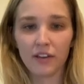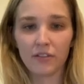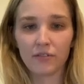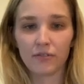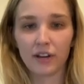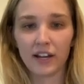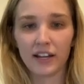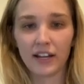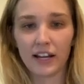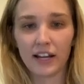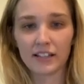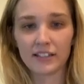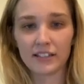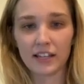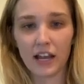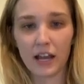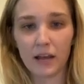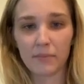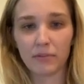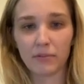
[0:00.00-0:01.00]
right on
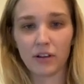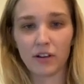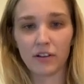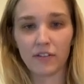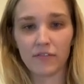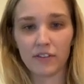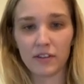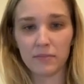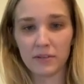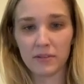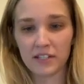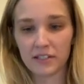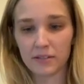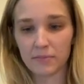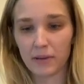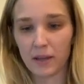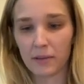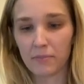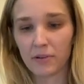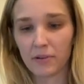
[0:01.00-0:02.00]
top of the piece of
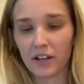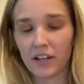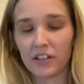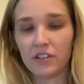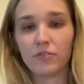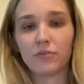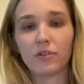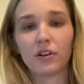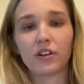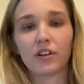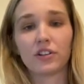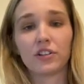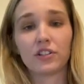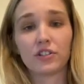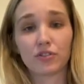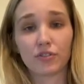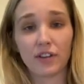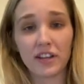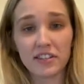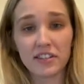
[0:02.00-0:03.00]
paper, and you are going to
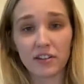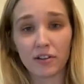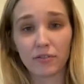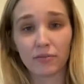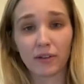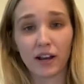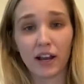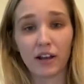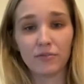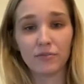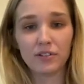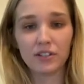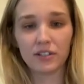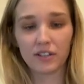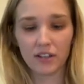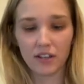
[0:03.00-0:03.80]
trace around